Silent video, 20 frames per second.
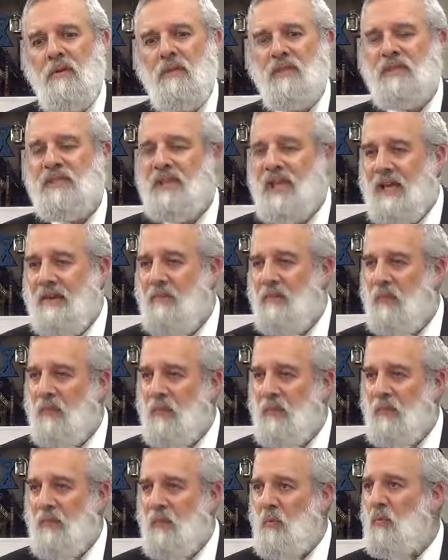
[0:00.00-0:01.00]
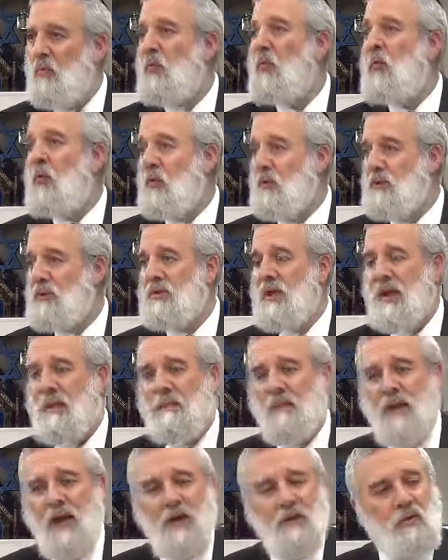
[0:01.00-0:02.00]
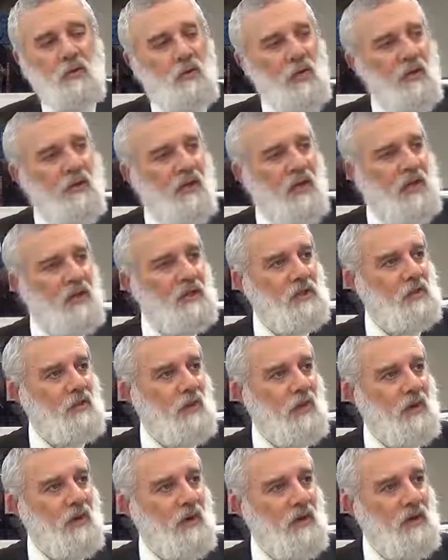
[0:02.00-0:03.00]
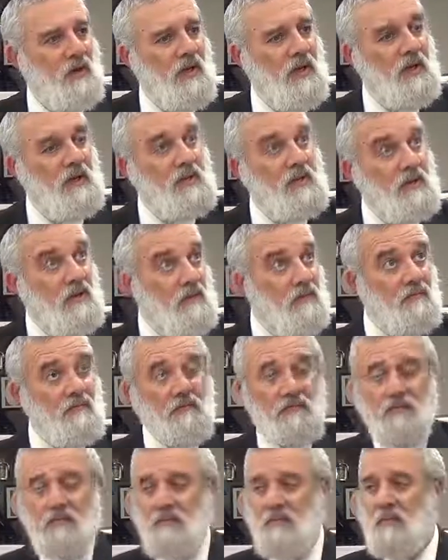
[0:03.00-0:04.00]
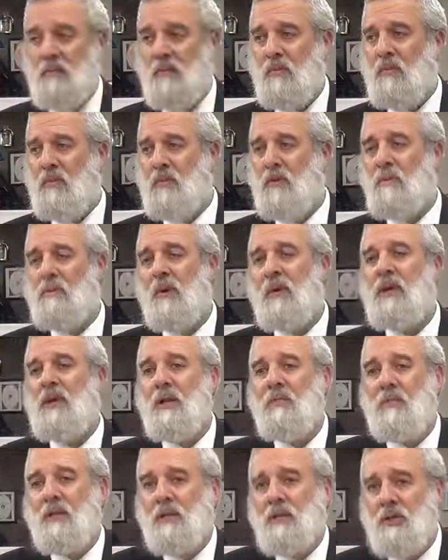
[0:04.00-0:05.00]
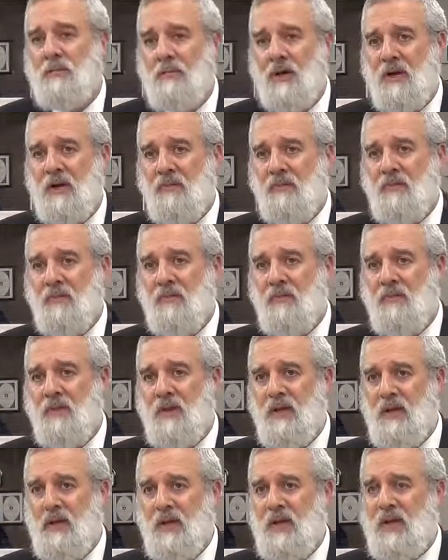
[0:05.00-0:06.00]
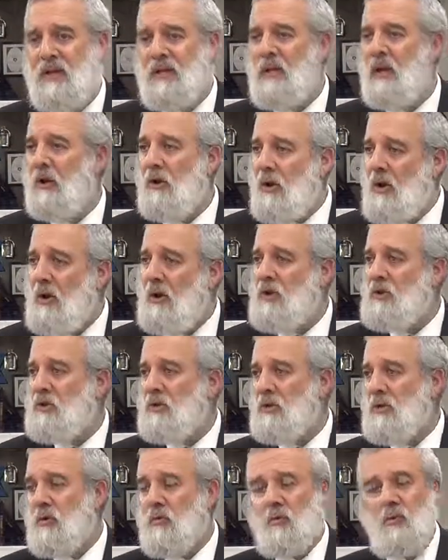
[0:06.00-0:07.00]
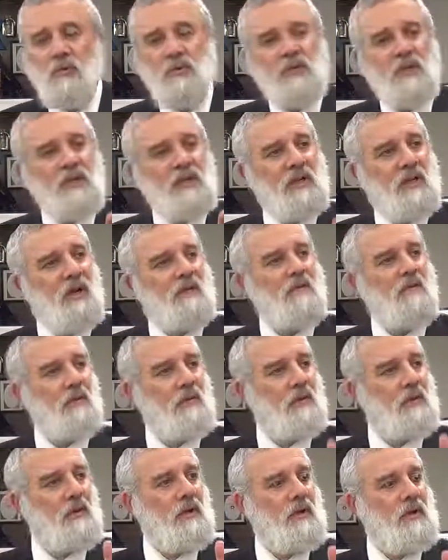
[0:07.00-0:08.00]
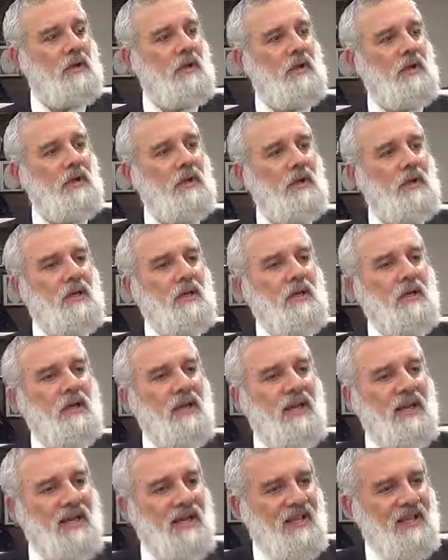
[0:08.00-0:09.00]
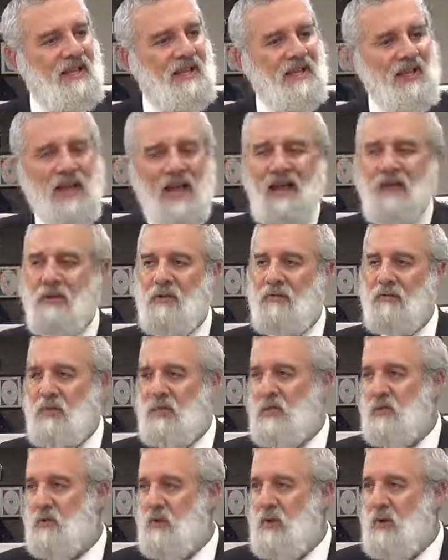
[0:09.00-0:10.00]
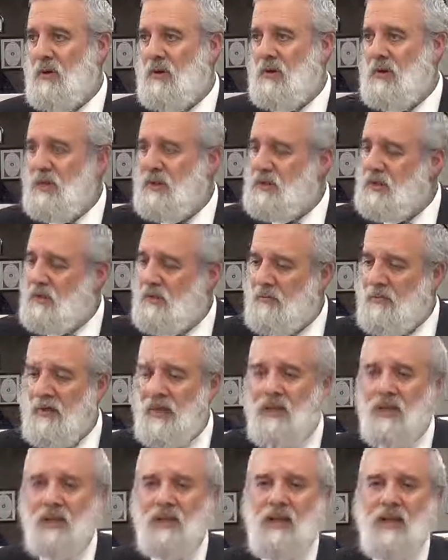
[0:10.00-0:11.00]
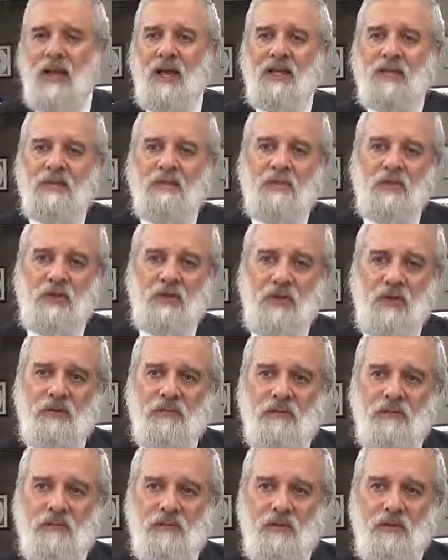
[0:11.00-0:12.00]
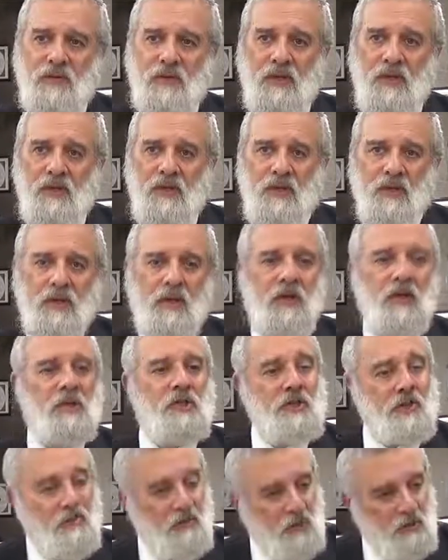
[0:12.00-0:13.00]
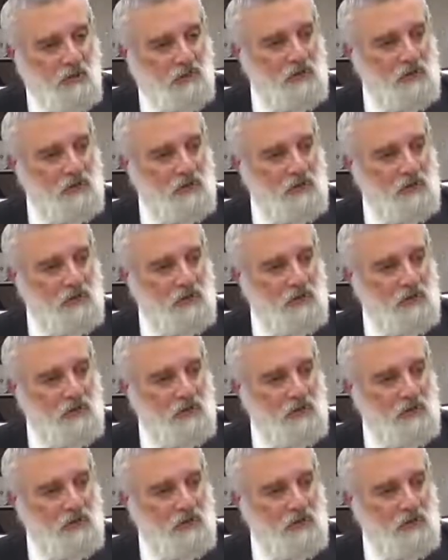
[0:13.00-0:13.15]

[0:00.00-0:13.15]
the same rules that apply to weather elsewhere. It's completely bashamayim. And the laws or the rules that govern the land of Israel is completely in the hands of Hashem. Hashem can,